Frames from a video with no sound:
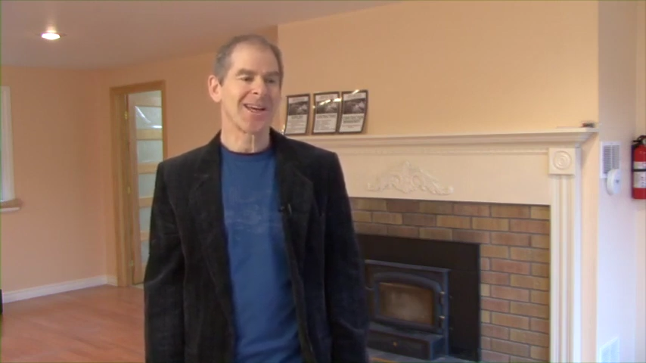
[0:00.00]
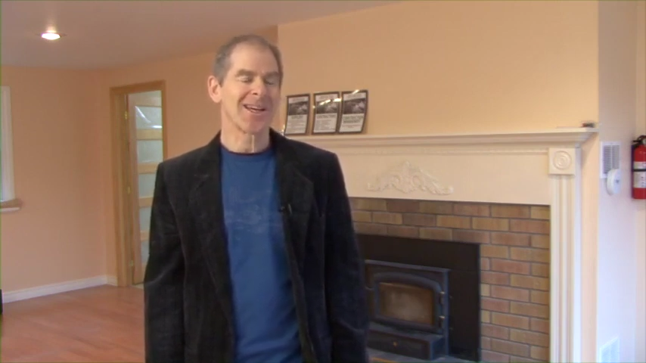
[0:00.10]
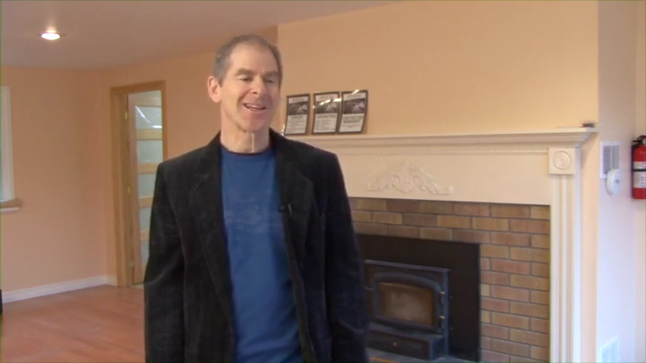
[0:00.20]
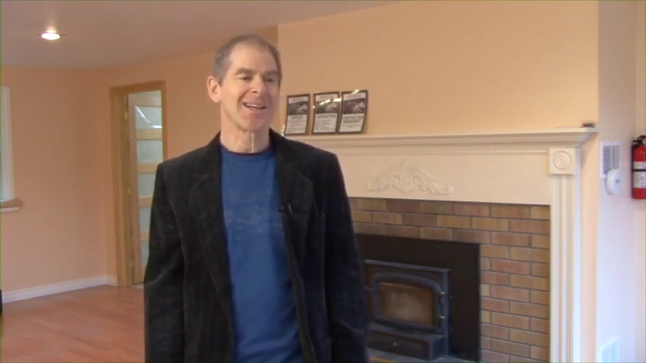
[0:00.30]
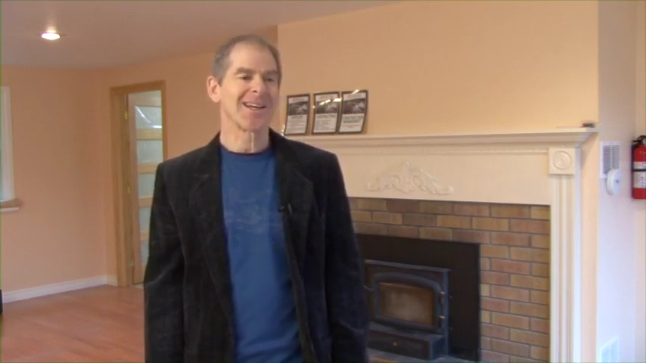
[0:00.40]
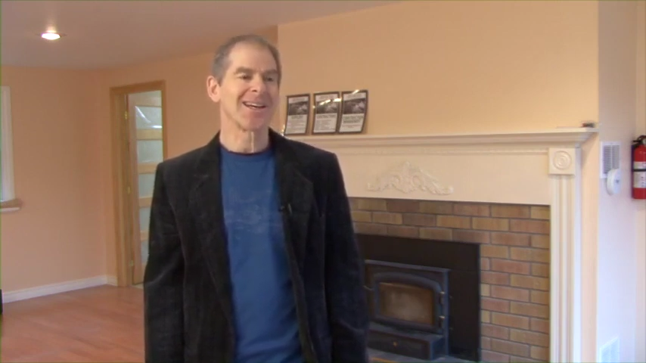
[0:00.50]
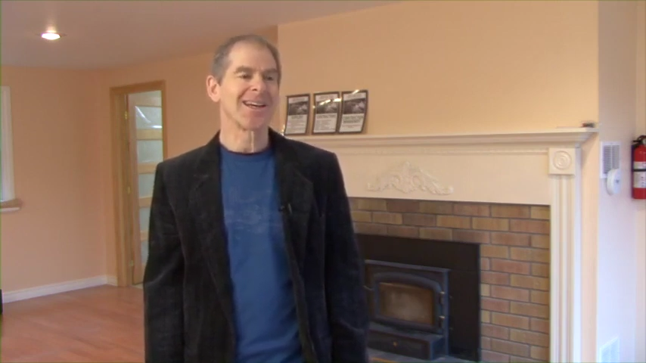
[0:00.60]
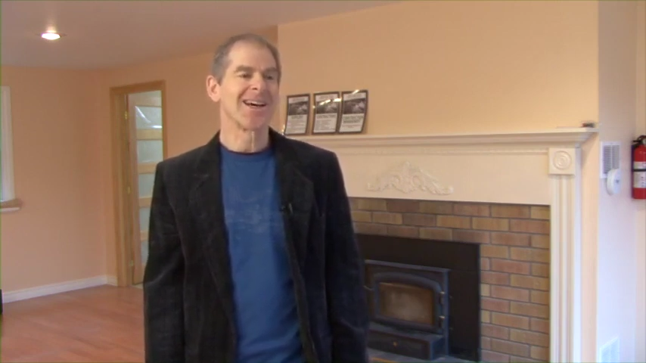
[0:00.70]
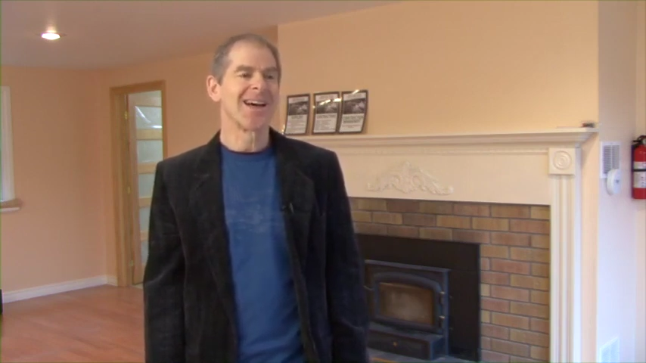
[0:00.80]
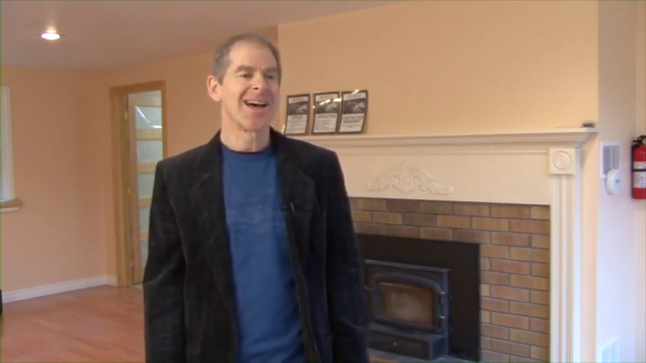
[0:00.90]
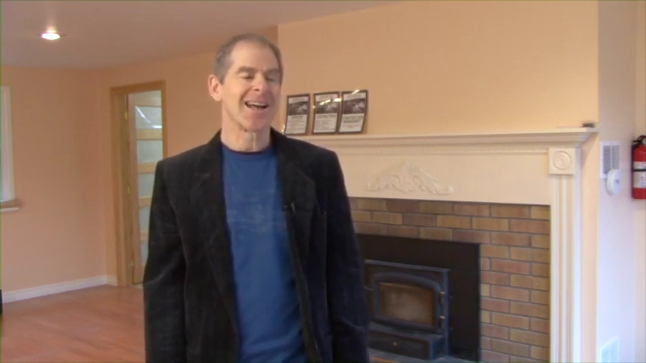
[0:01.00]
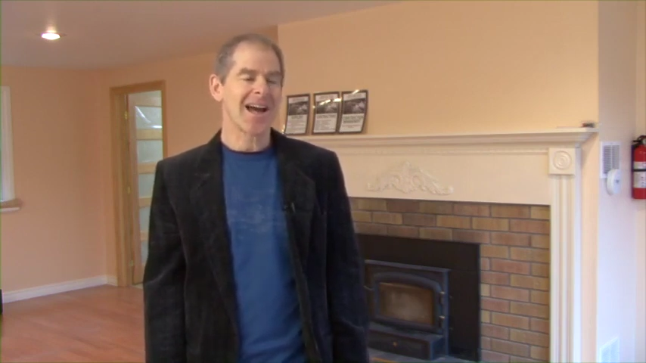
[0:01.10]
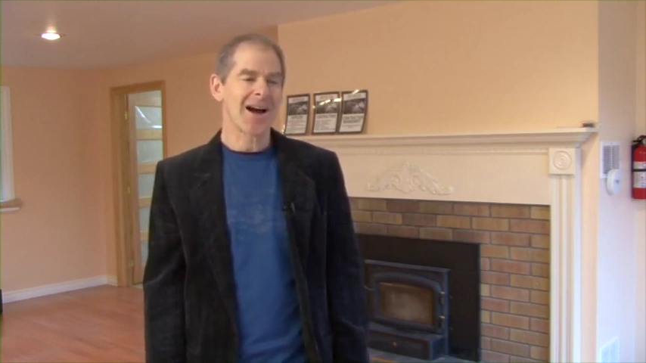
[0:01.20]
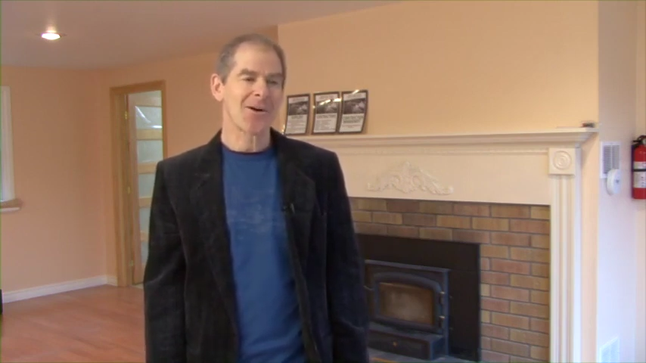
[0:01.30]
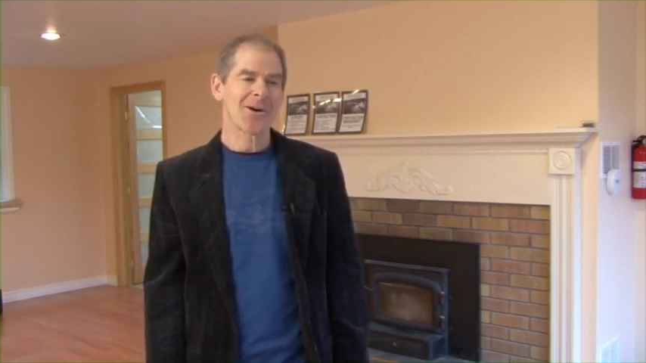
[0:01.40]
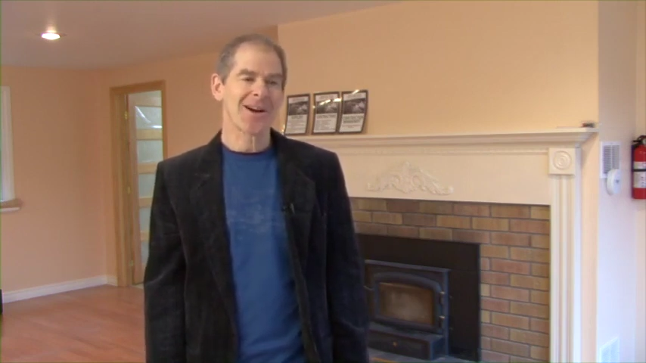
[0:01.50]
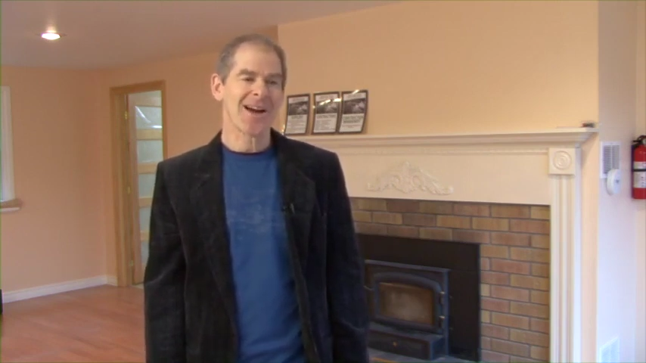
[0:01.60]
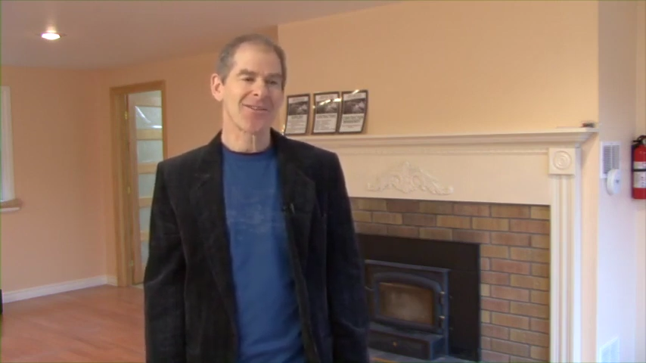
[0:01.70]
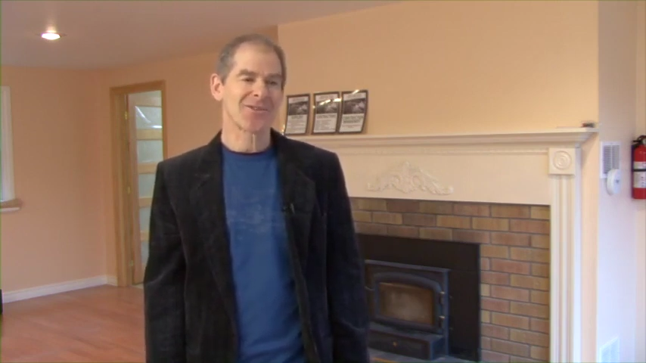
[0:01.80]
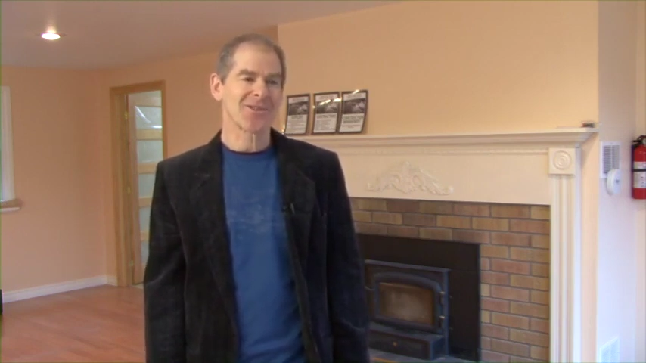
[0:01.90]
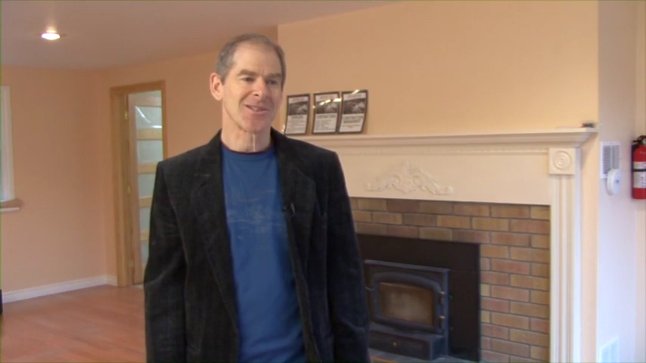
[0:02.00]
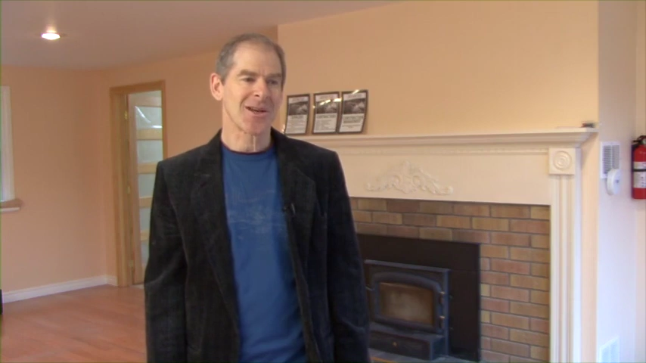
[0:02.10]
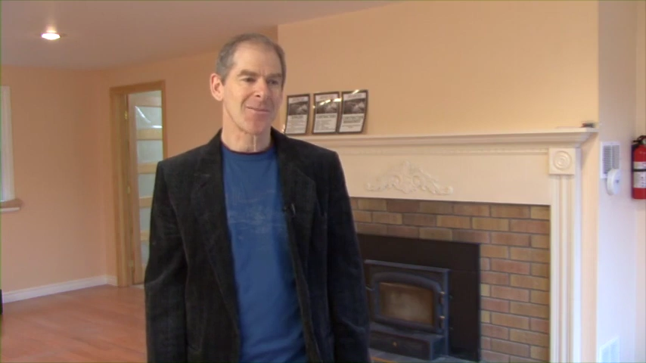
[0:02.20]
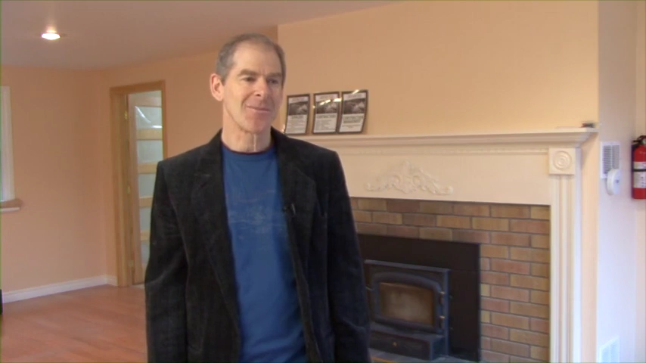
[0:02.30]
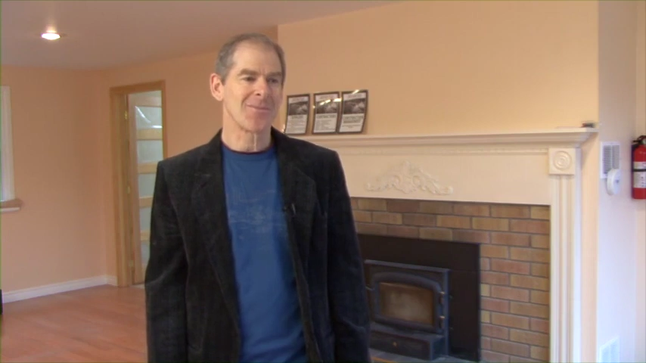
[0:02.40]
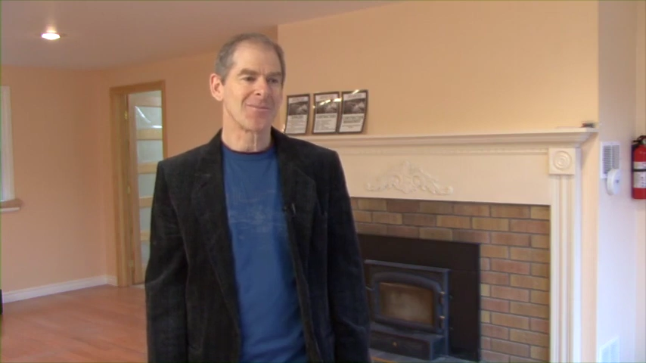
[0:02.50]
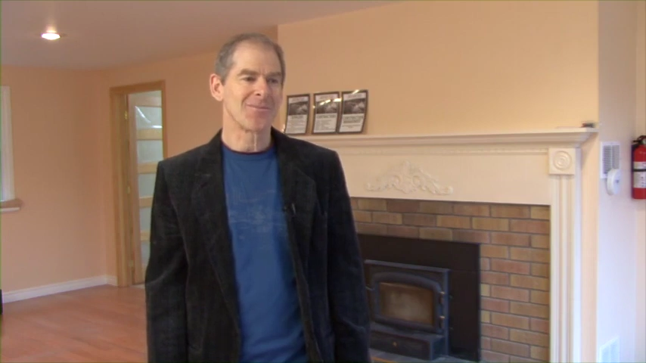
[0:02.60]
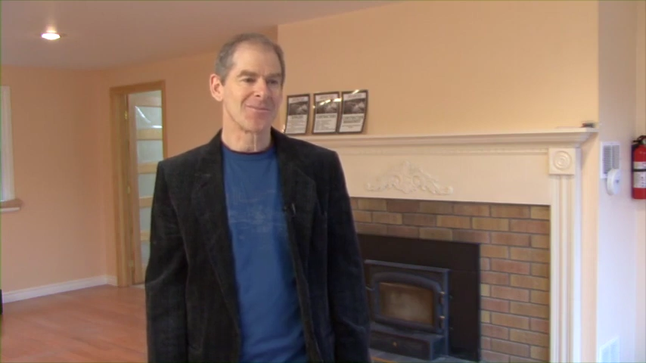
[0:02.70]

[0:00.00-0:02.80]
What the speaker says: and an hour after some